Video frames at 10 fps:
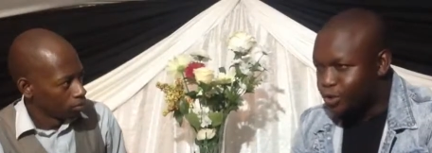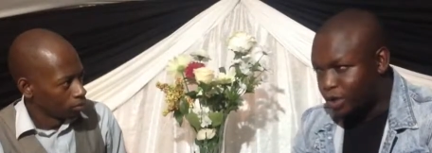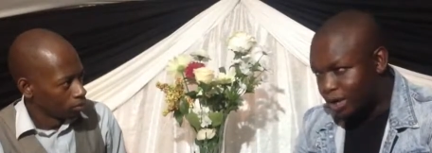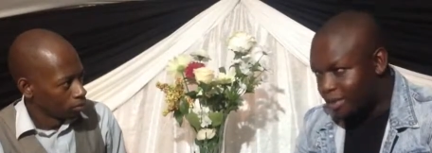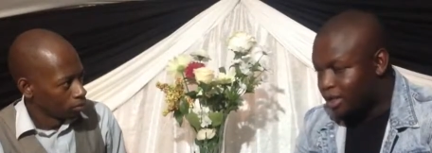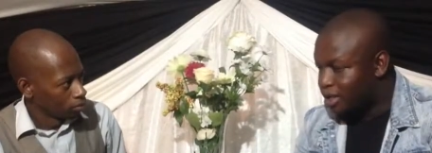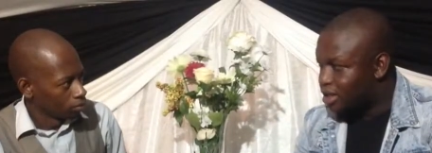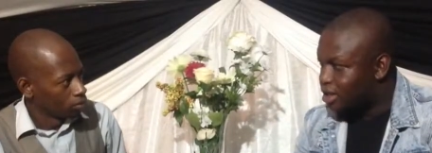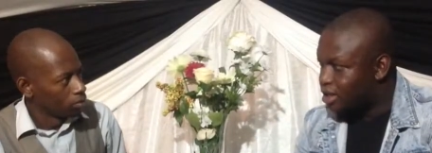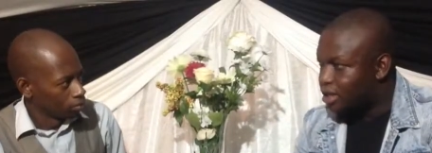Speaker 1: drama
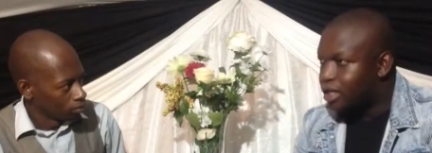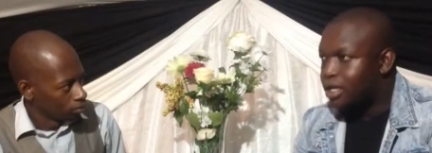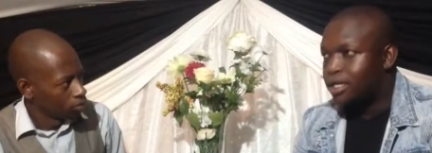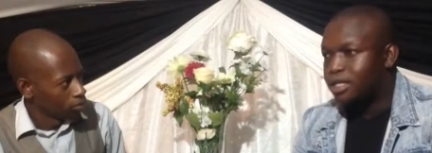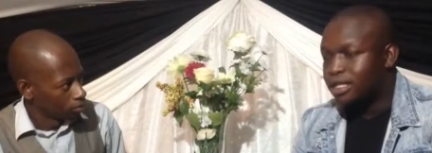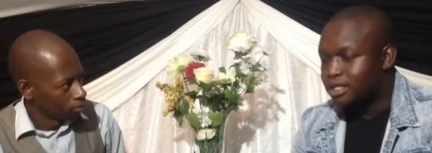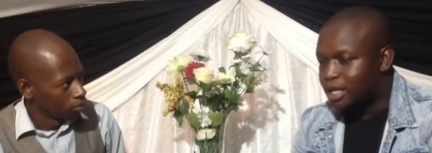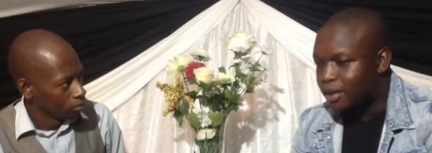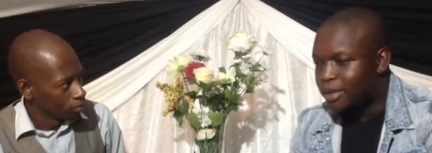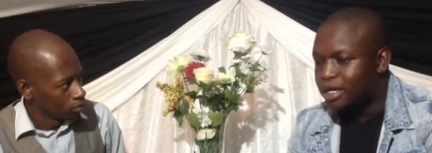mm. that's
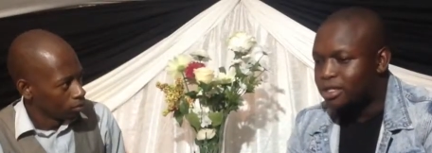coming,